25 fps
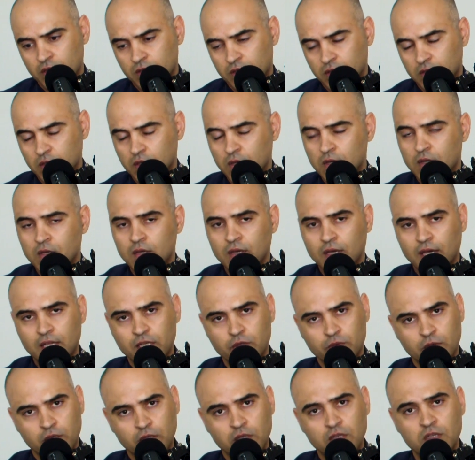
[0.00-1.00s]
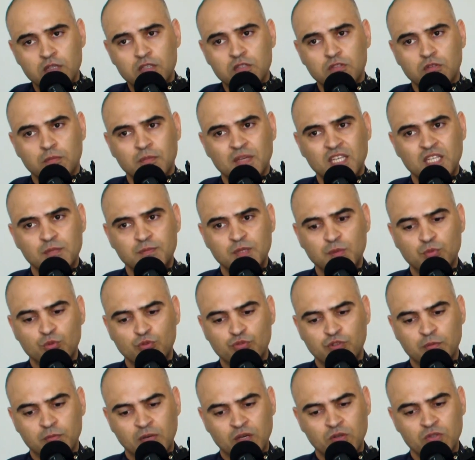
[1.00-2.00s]
To, anyway, so many people
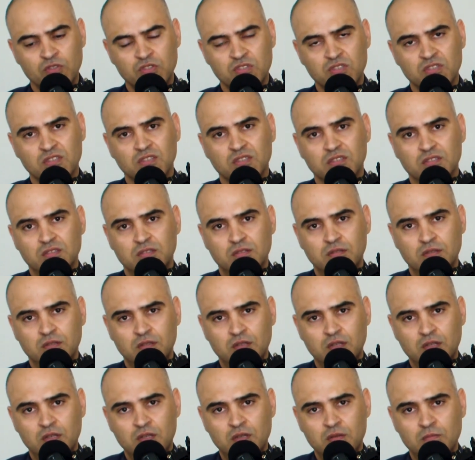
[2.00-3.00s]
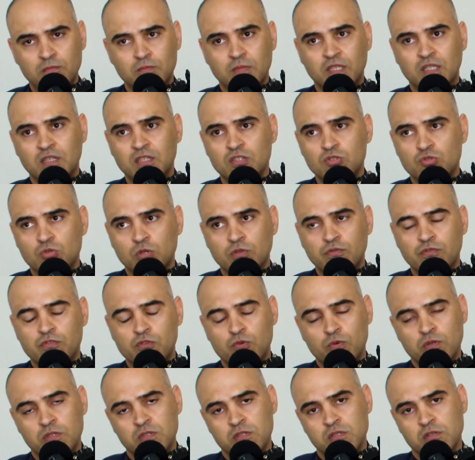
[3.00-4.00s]
from outside begin to
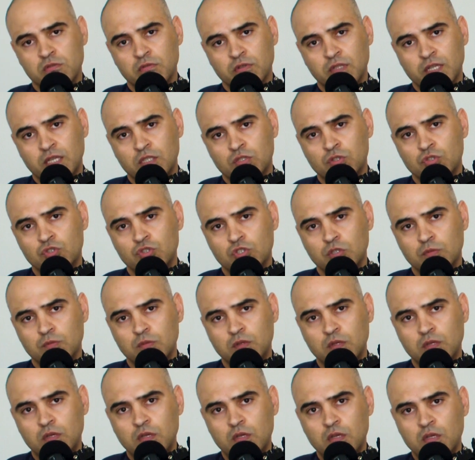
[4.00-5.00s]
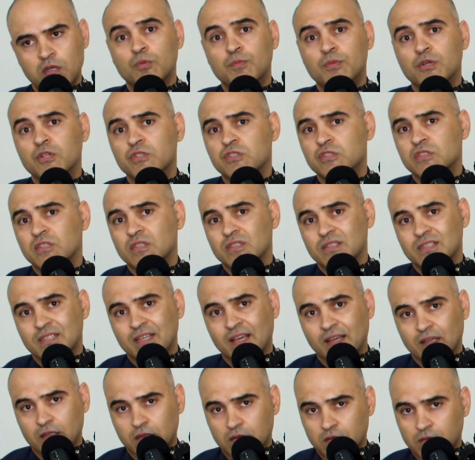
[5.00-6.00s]
influence the relationship for personal
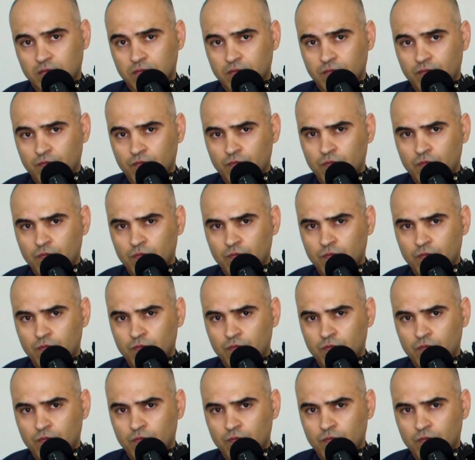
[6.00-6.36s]
gain,